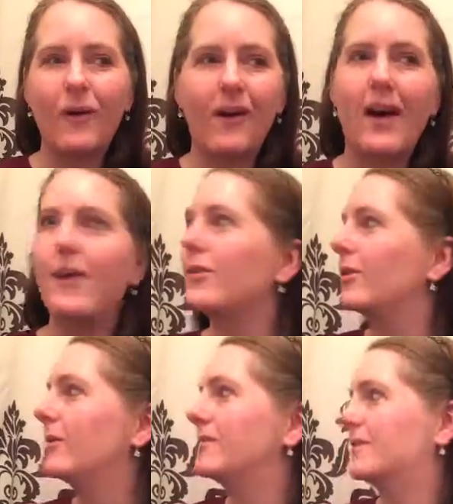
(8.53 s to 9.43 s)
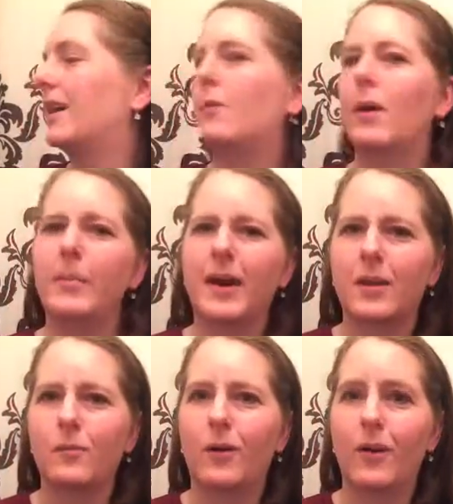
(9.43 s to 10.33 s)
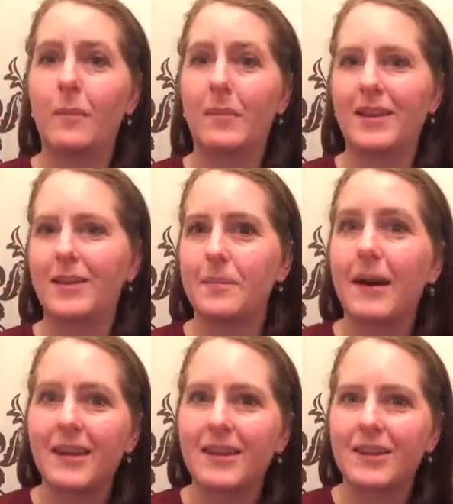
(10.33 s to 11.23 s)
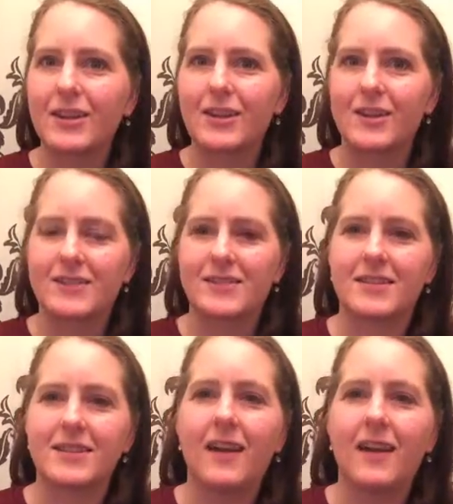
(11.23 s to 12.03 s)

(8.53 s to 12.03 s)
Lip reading: How cool is that? Well, backing wall, I mean a backing curtain.